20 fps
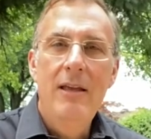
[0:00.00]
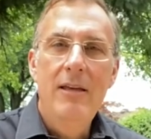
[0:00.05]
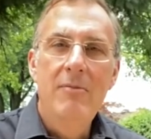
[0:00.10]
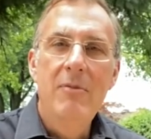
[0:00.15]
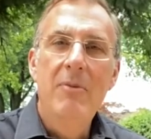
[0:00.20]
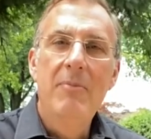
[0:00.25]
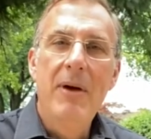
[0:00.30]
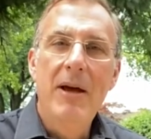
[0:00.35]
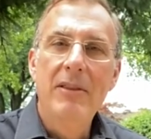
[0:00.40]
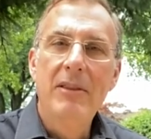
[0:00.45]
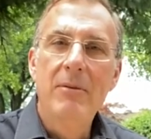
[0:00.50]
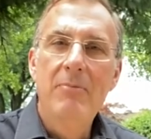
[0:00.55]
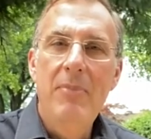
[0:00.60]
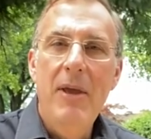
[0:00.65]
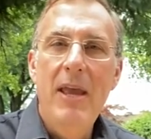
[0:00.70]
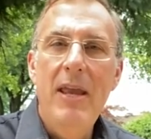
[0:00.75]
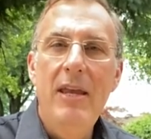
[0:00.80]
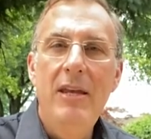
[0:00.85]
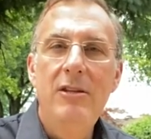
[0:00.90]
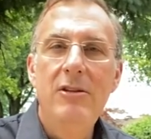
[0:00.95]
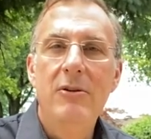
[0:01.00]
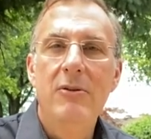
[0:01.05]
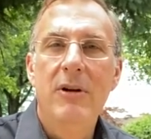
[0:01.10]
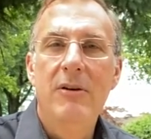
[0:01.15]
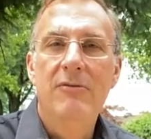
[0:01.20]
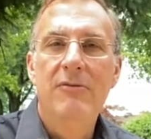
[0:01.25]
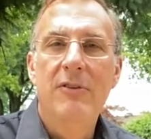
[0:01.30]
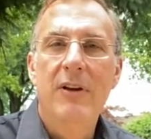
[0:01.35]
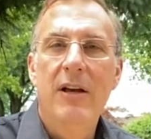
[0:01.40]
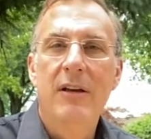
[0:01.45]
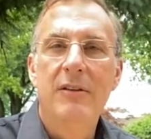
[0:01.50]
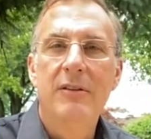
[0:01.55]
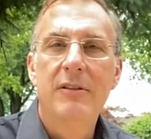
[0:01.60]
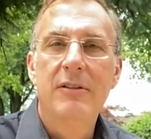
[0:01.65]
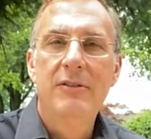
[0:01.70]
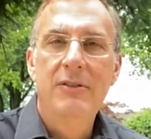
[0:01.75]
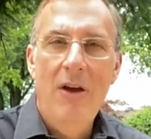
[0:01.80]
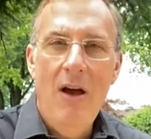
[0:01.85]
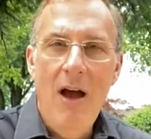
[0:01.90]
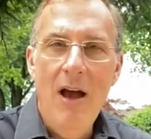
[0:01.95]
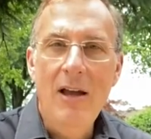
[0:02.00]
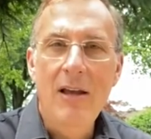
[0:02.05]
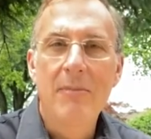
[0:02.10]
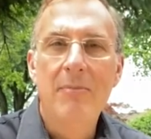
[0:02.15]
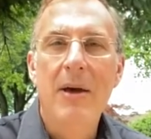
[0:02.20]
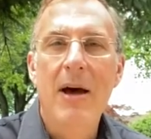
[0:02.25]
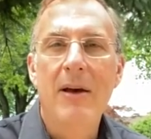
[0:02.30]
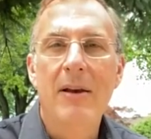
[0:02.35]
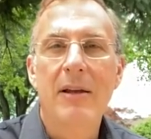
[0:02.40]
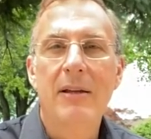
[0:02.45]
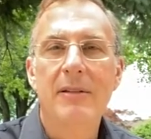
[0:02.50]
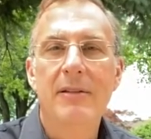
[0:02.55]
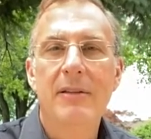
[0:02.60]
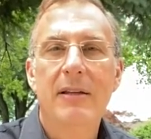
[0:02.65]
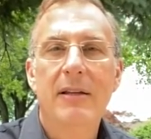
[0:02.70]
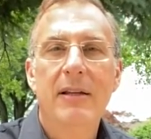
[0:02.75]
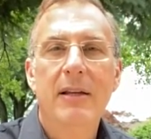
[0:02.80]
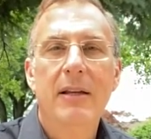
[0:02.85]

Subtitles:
him about the pain you have felt. Talk about it.